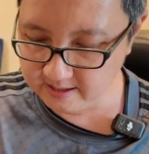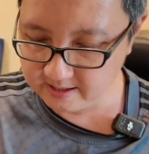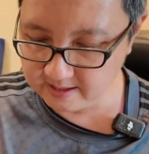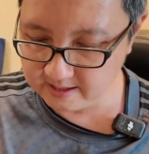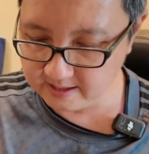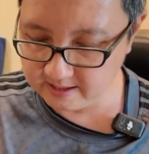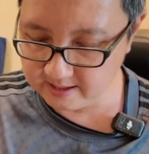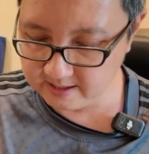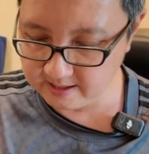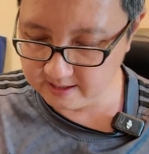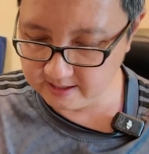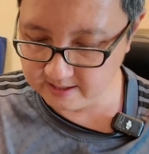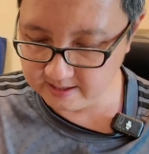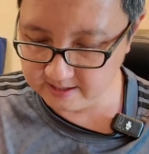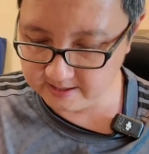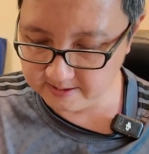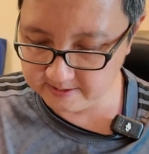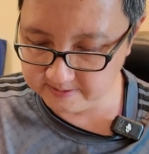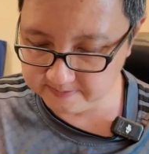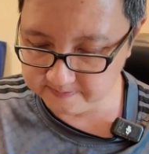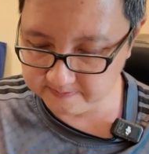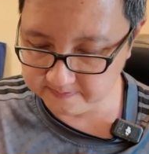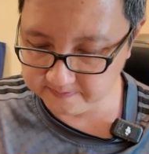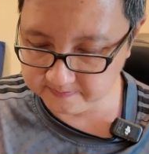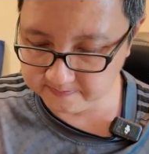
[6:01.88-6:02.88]

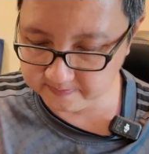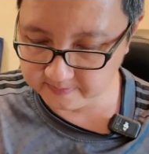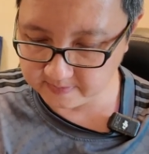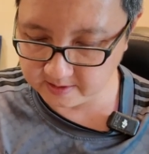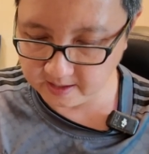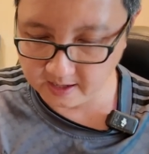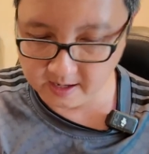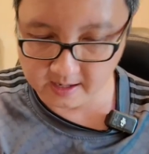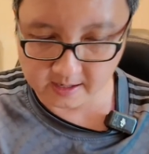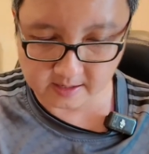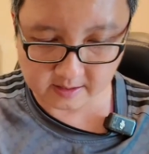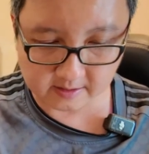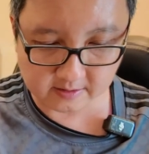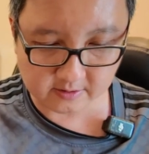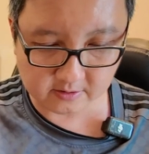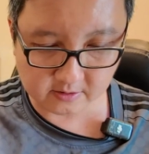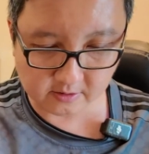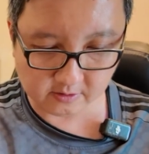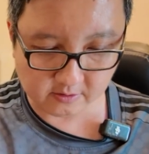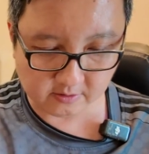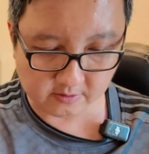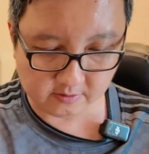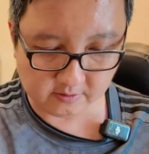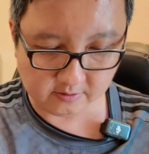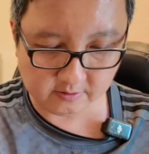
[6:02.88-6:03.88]
Yeah,
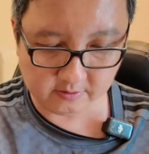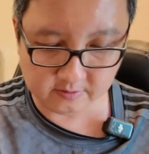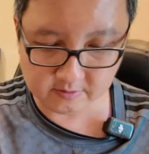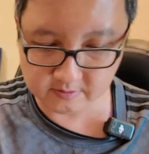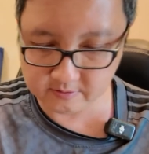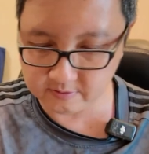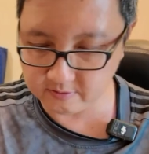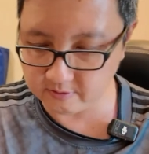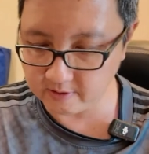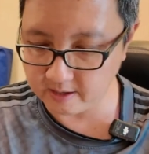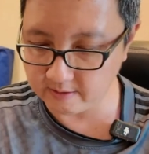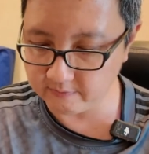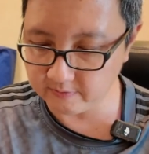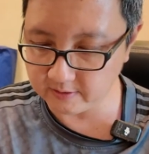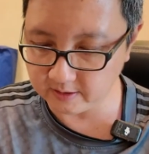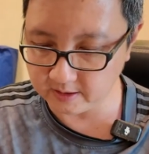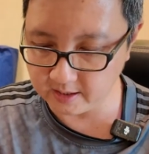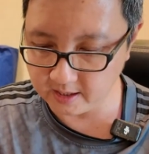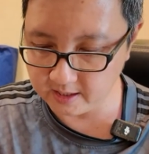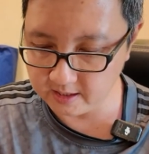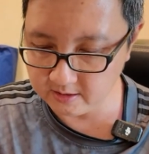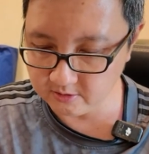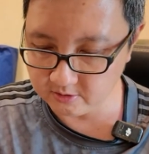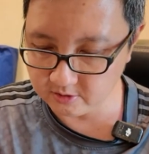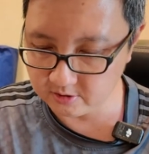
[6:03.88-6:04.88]
so you have the
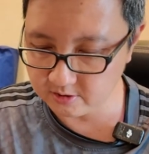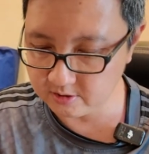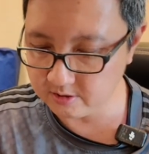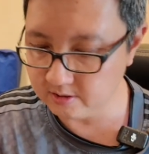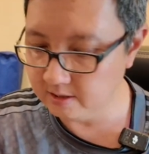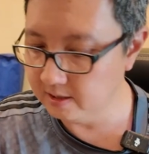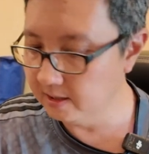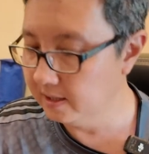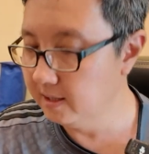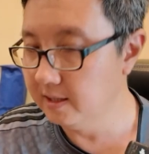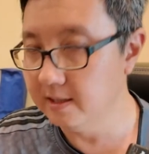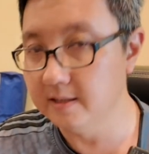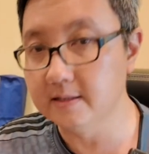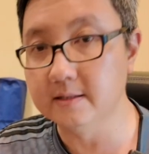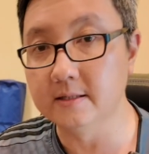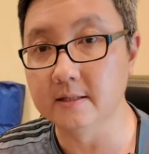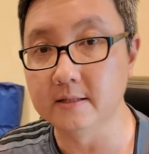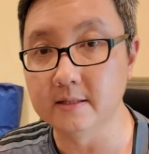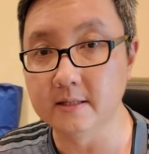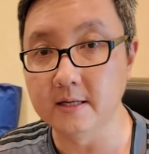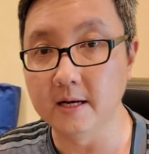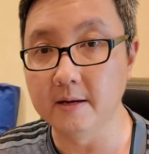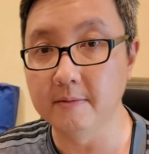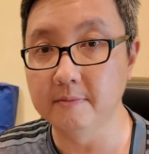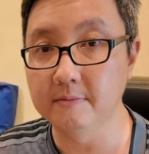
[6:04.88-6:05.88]
cage. It's the
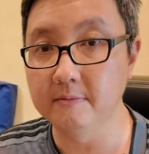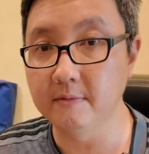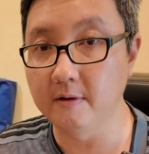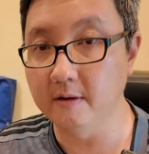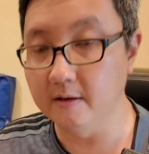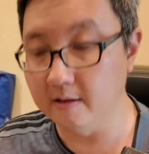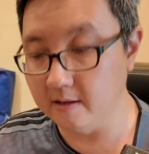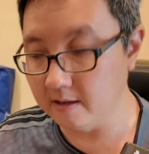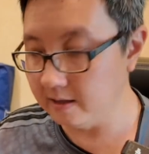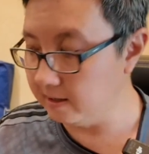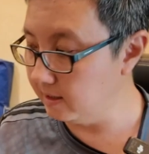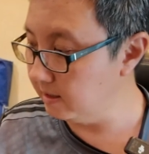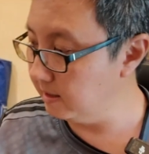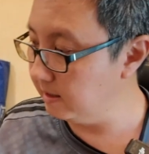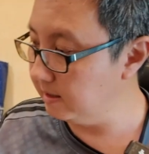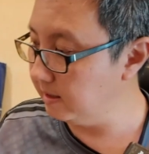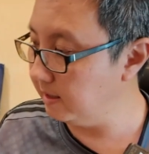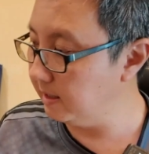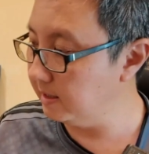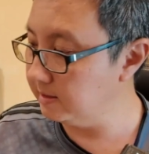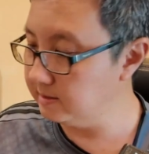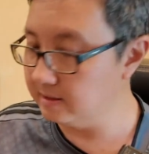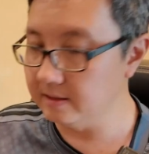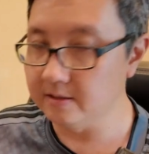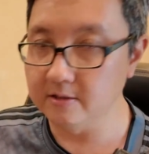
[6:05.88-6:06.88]
same
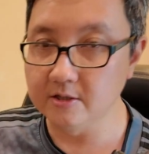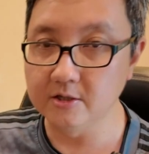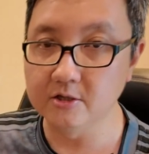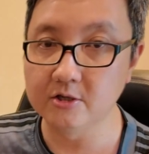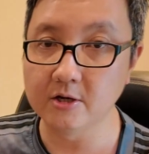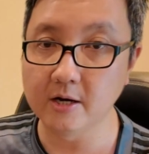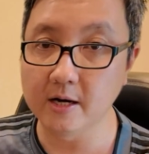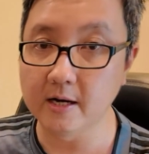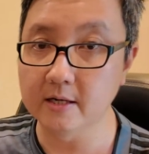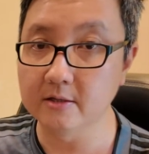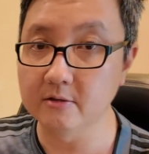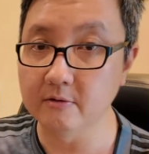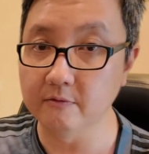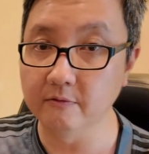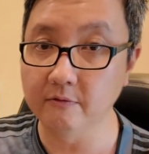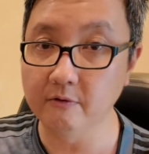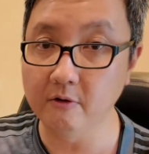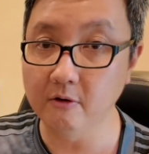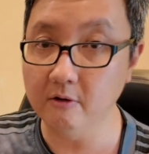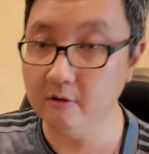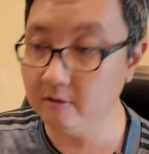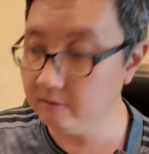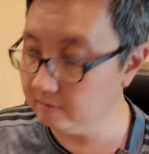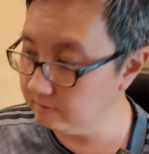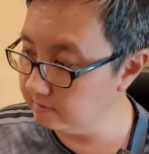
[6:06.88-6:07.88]
as the DJI Action
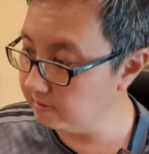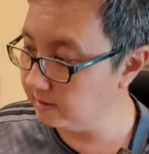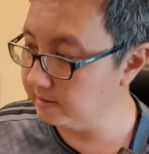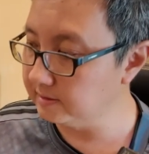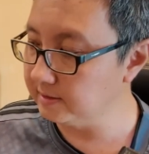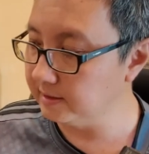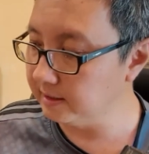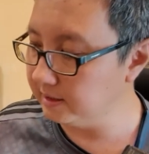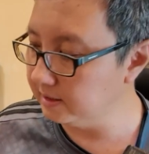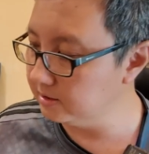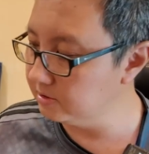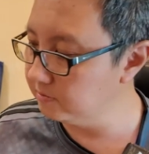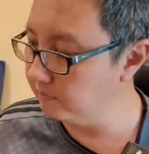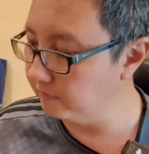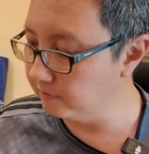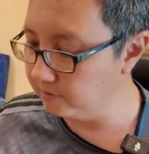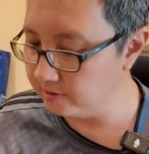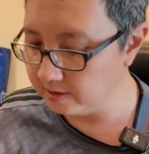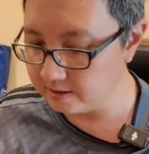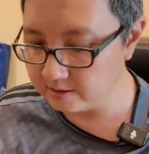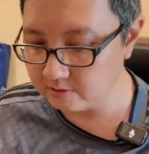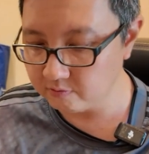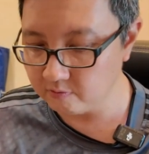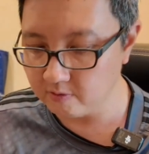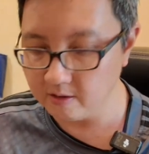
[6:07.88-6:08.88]
4. There's a cage for
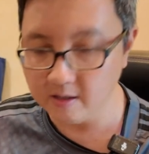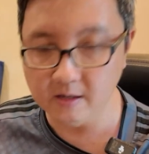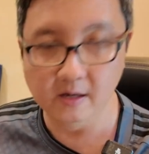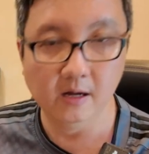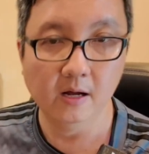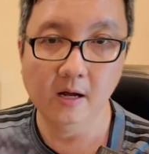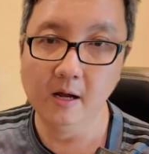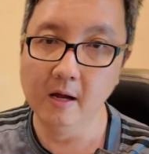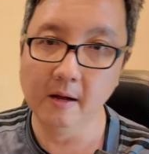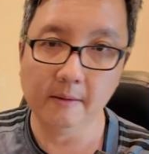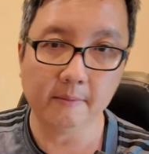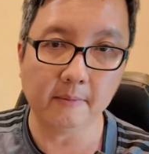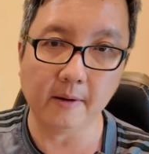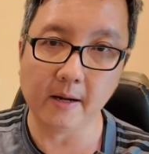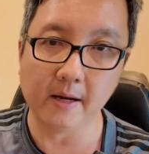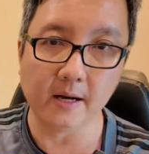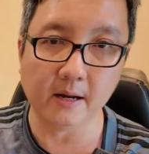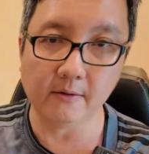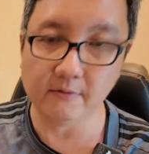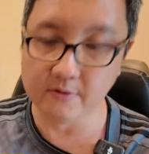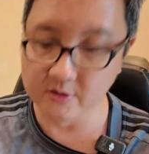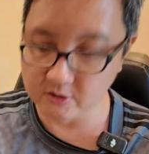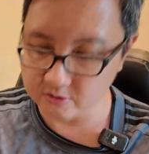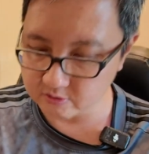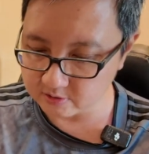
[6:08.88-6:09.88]
it as well, but I
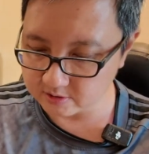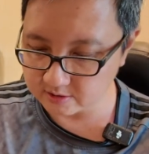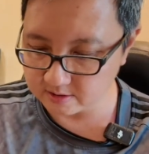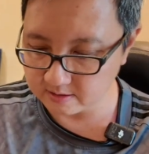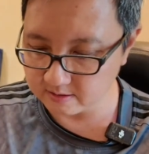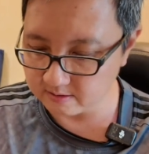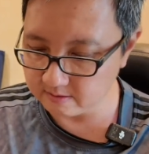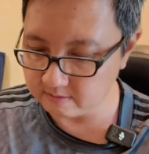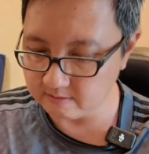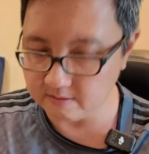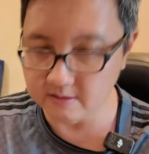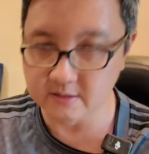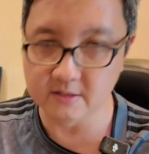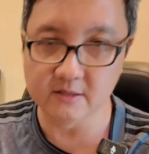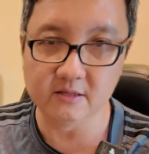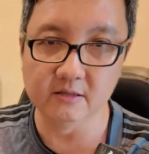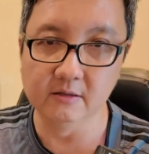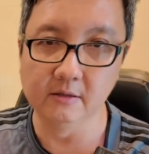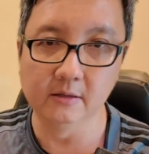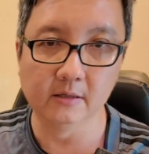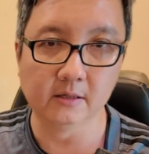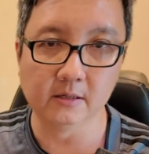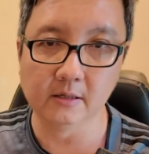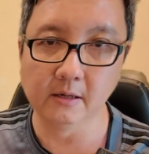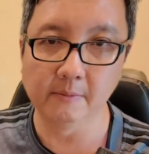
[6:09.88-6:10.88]
never use it. It's
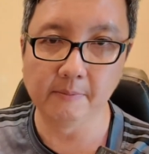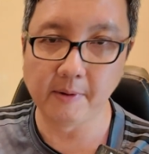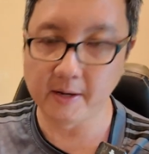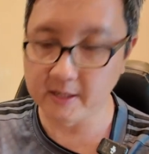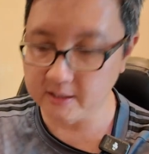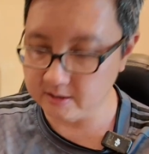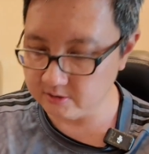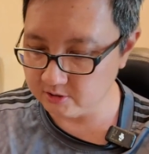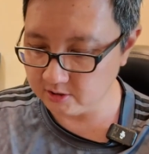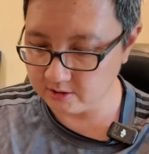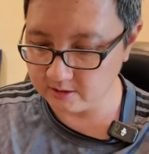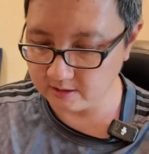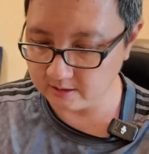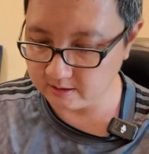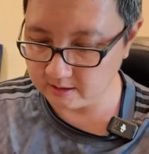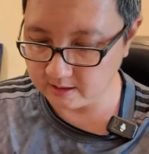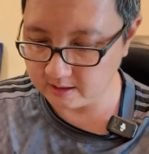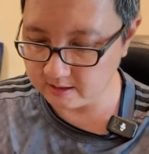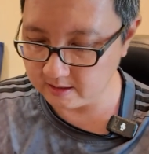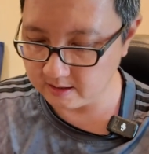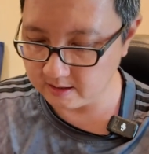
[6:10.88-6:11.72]
still in the packaging.